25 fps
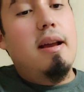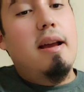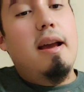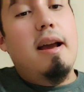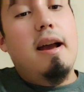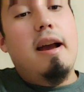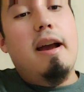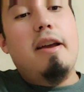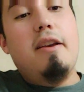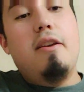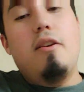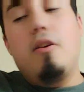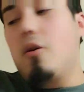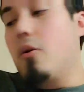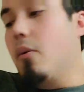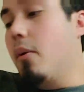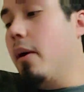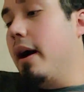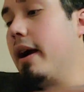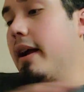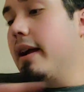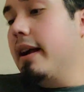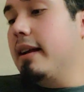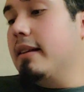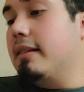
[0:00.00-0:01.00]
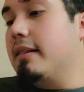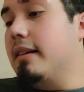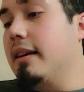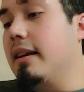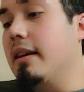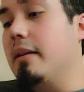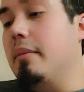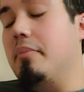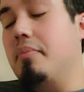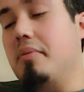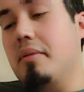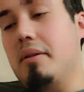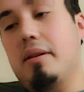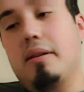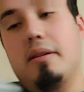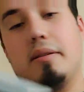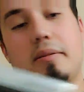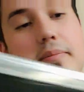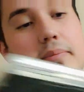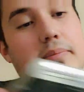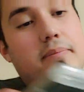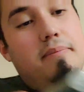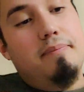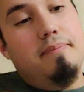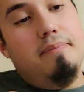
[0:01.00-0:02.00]
why it gets hate, but
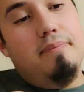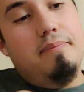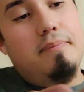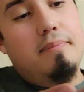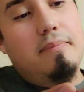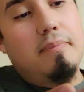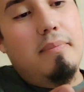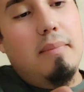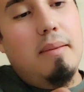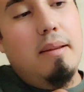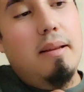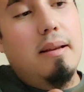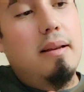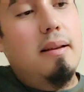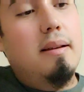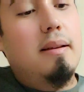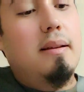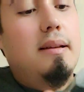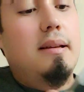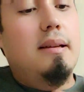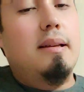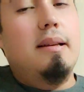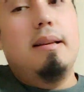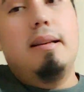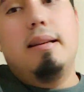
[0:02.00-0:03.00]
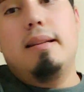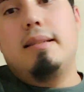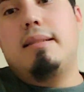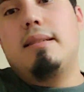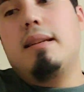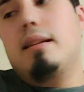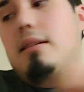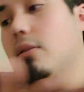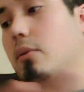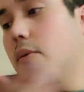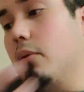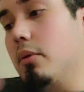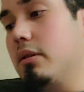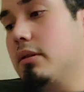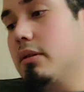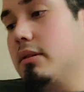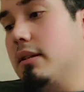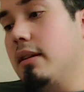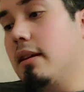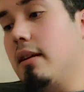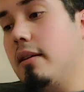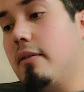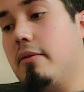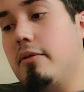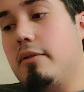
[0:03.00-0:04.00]
it's not the worst thing ever.
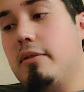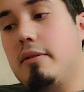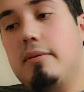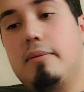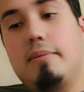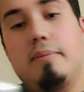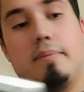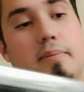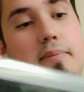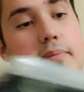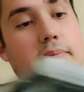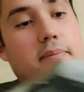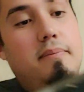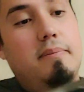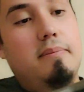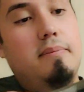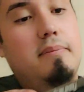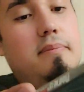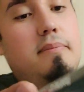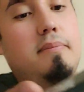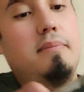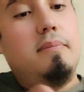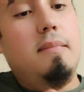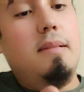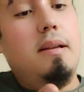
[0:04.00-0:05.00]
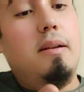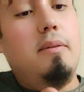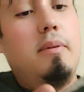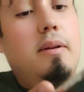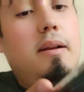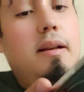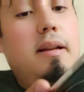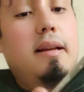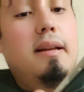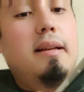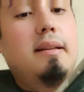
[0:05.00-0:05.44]
It really isn't.